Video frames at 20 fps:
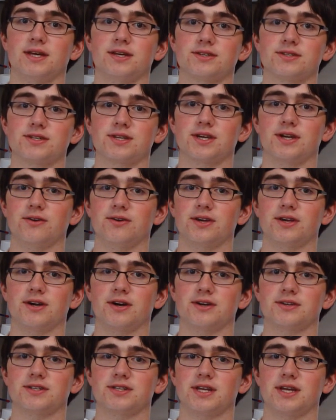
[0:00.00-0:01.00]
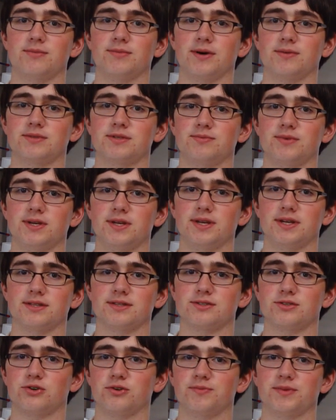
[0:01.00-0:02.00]
A security guard came up to me
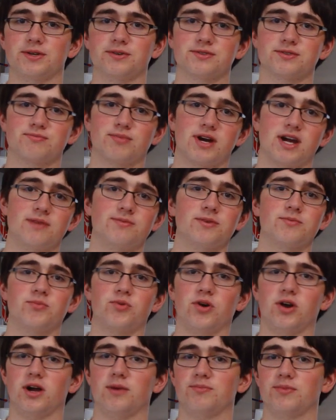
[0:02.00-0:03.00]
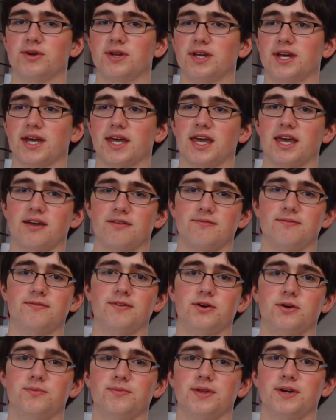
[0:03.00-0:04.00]
and told me it was private property. I can't
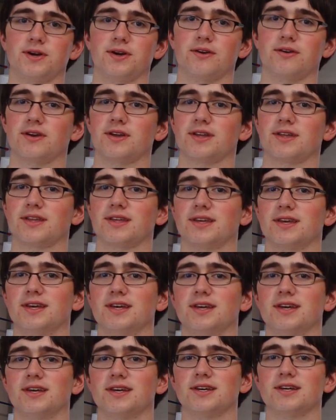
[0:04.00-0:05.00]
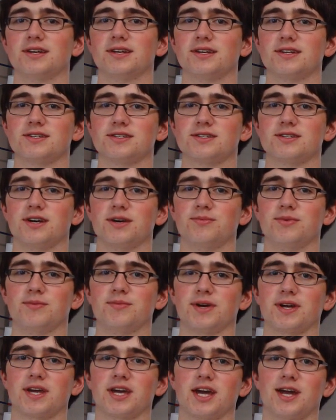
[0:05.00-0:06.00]
film there, so I put
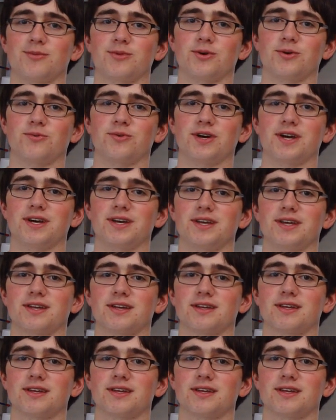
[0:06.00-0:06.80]
my camera away.